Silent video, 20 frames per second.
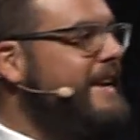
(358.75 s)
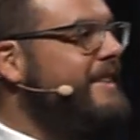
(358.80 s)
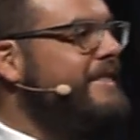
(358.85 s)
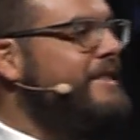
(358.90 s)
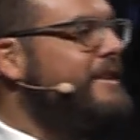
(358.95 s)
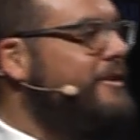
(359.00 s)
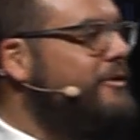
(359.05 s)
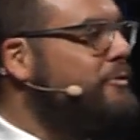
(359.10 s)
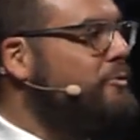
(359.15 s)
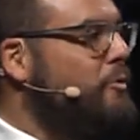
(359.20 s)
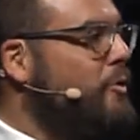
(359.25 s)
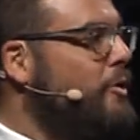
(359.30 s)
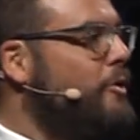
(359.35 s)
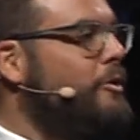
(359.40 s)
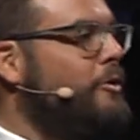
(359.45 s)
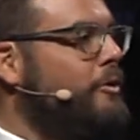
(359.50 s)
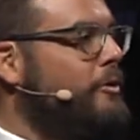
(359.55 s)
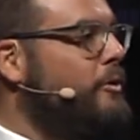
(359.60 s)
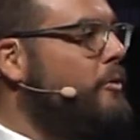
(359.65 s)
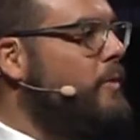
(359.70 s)
in this
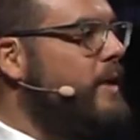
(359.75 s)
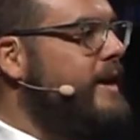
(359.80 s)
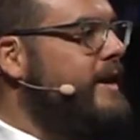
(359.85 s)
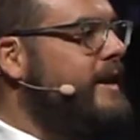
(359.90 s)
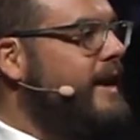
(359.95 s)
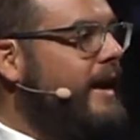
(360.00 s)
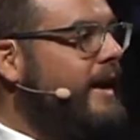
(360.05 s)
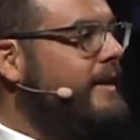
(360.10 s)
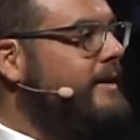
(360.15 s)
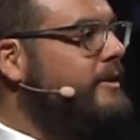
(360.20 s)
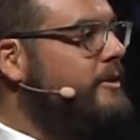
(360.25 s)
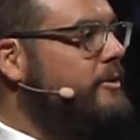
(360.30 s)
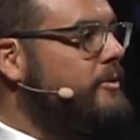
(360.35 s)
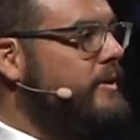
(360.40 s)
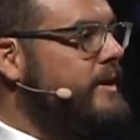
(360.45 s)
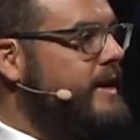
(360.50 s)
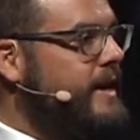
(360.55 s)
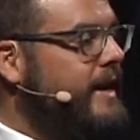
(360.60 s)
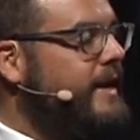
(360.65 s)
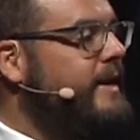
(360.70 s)
world the way God
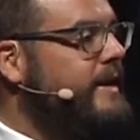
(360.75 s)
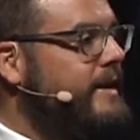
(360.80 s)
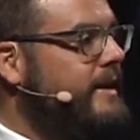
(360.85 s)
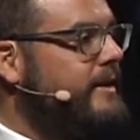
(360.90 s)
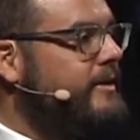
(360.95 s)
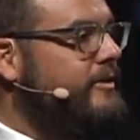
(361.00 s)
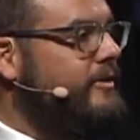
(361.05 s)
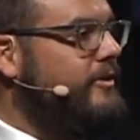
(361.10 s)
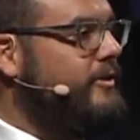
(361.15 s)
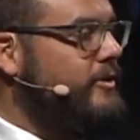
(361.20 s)
created us